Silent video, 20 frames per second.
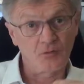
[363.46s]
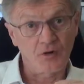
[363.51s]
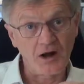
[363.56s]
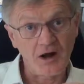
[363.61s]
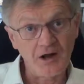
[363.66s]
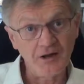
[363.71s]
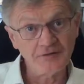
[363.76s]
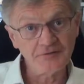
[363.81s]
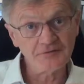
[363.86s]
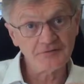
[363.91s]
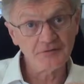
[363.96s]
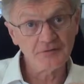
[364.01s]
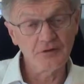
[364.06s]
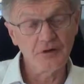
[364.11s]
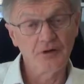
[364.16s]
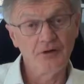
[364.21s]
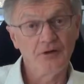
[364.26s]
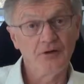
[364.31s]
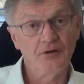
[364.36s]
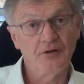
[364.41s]
rice,
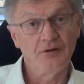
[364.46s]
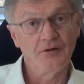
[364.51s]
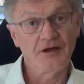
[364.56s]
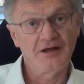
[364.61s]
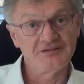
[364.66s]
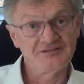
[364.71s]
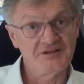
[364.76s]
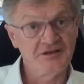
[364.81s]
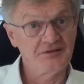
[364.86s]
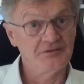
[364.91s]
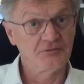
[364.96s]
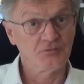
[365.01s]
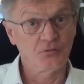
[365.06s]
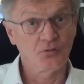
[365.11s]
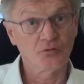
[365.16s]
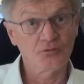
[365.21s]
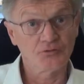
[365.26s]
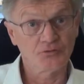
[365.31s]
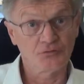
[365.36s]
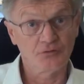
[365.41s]
and then
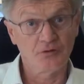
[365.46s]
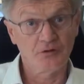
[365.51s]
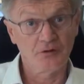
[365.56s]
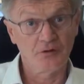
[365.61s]
those